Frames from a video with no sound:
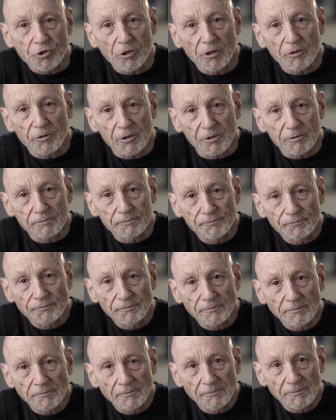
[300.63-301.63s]
other
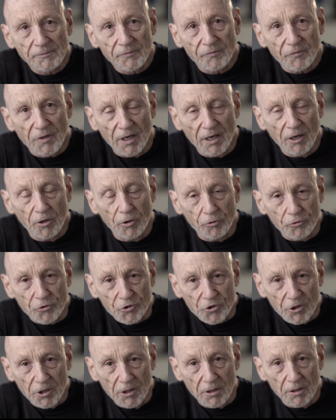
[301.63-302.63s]
that I don't
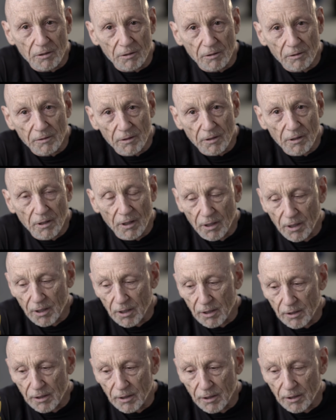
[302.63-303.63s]
see
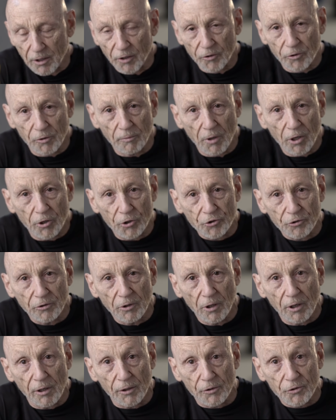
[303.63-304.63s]
in other
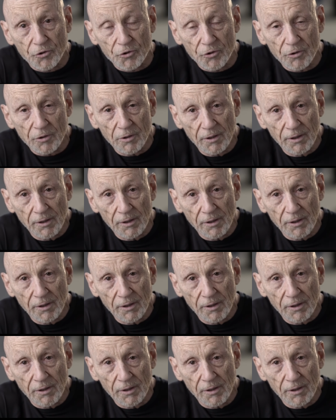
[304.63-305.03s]
martial arts.